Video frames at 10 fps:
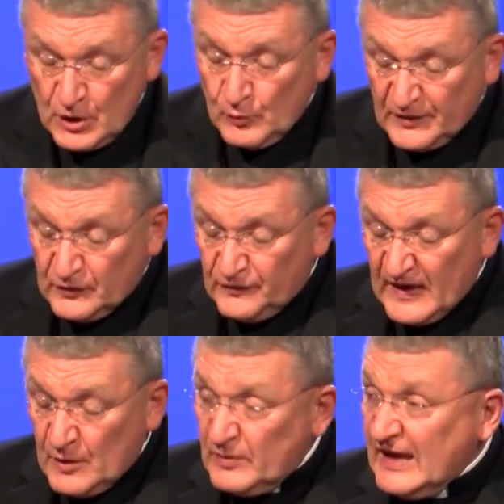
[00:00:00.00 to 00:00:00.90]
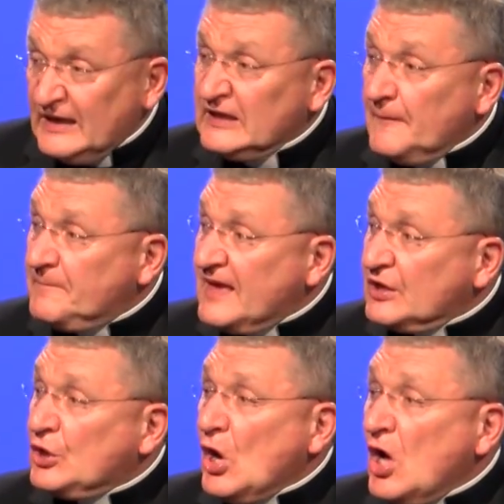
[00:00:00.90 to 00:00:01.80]
whether they would end up
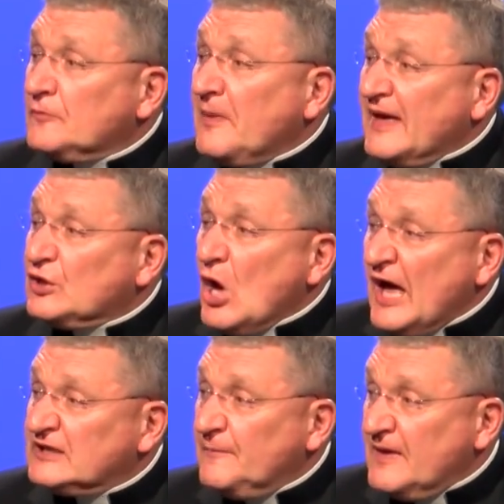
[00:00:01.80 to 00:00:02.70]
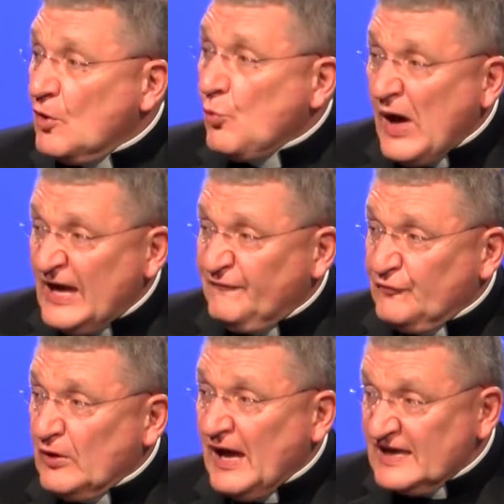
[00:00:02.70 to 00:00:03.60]
being called by God to be a wife
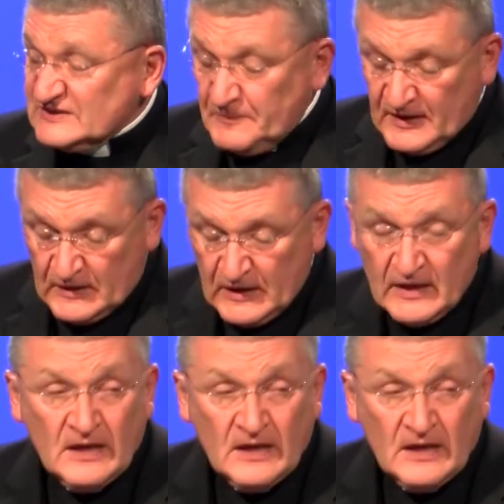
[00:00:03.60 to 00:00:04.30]
or a husband,